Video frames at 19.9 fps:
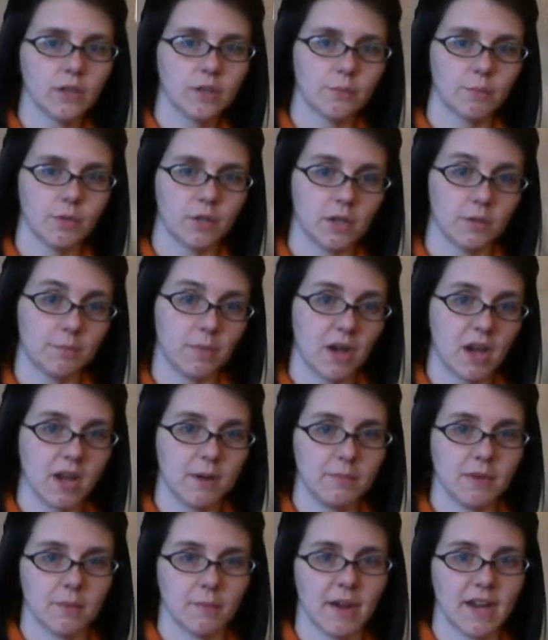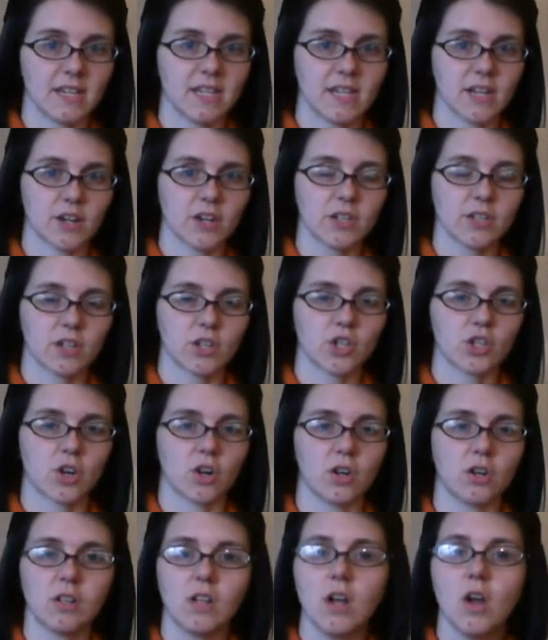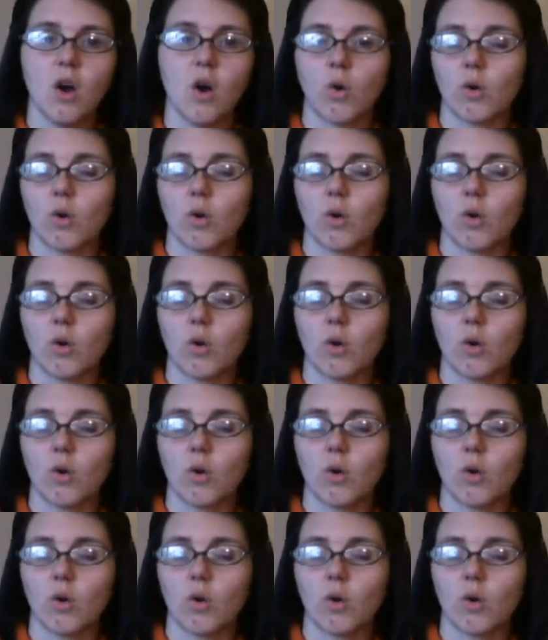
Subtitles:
look behind me at my Diersta shawl,